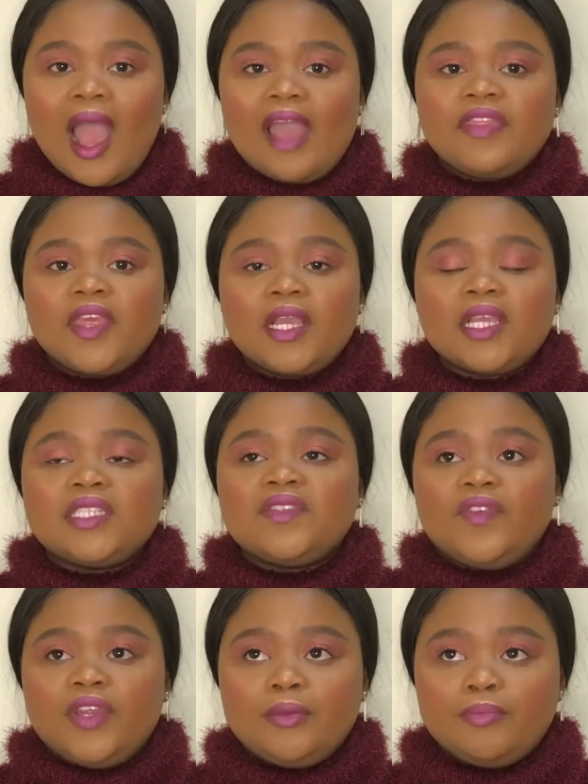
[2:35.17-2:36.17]
I think it's
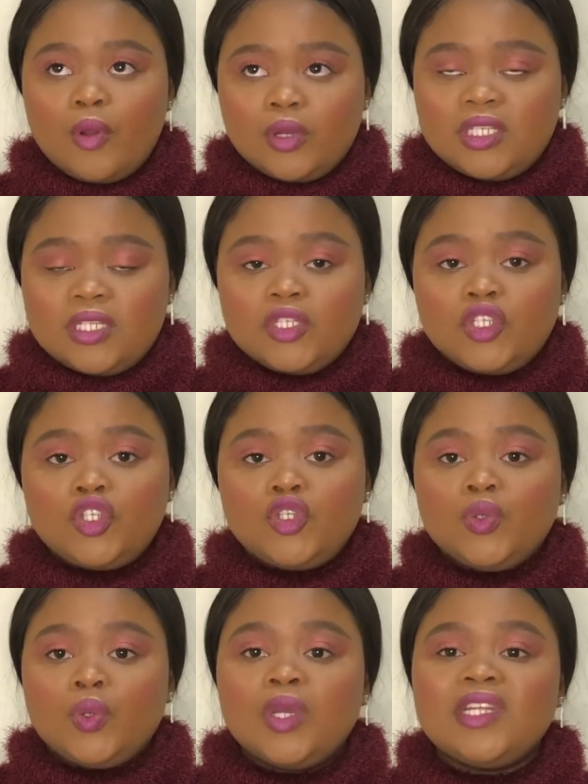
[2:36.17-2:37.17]
very important
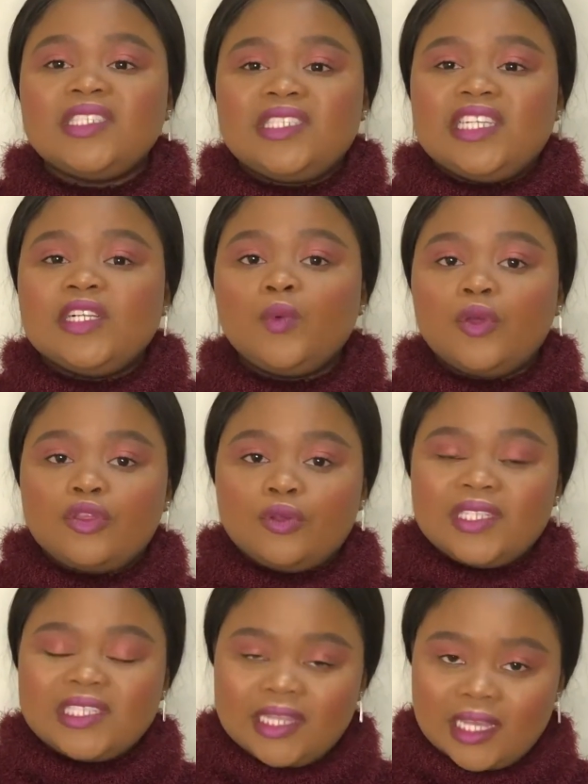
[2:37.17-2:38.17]
to deal with
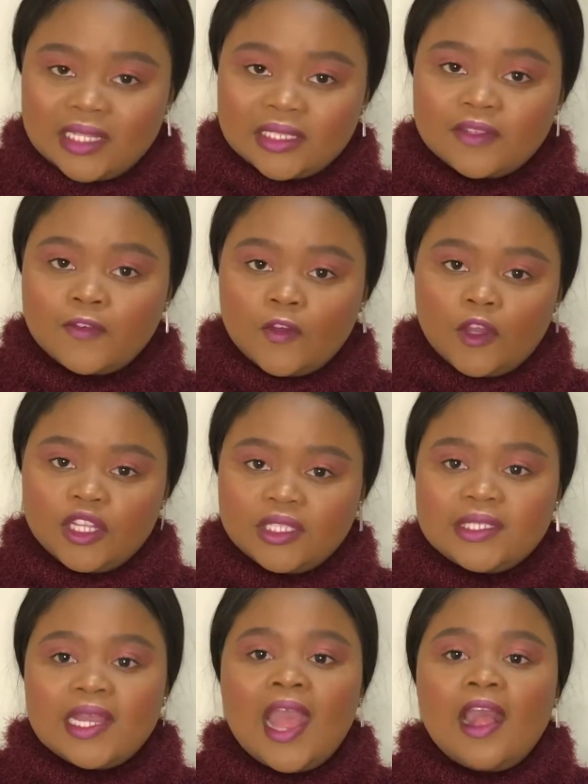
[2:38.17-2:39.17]
those things
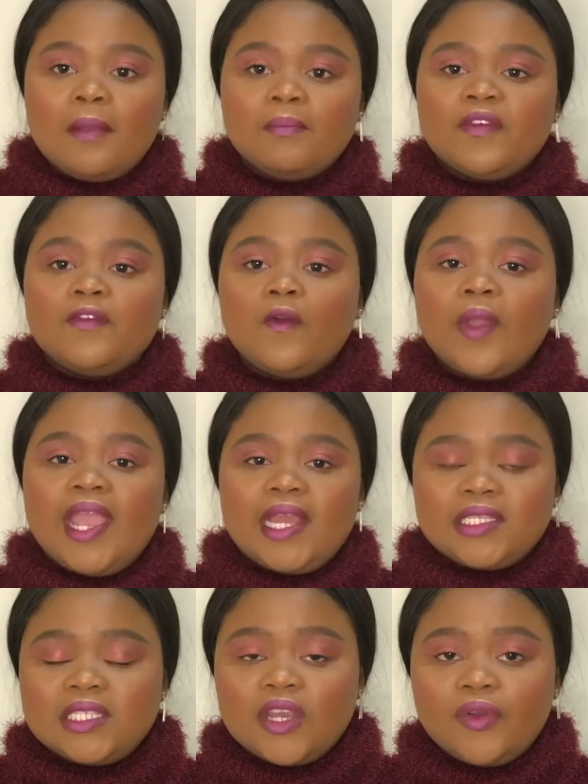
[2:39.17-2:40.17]
first before
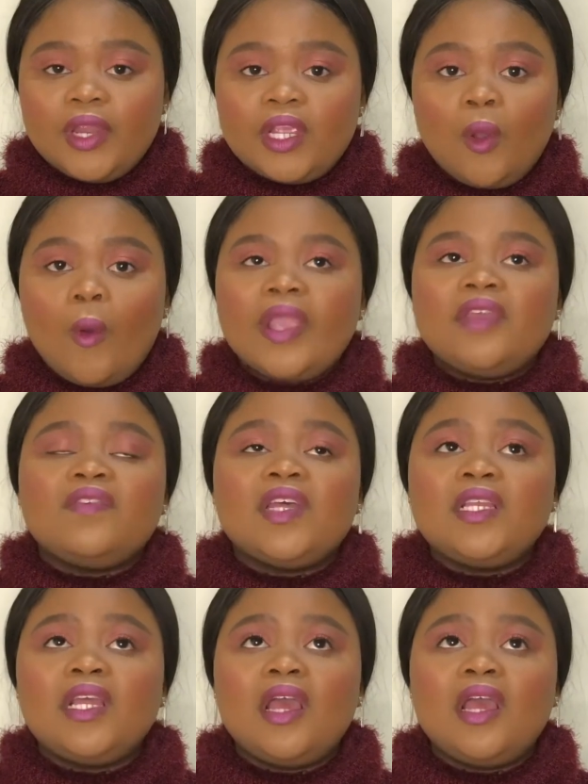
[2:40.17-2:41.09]
entering, or even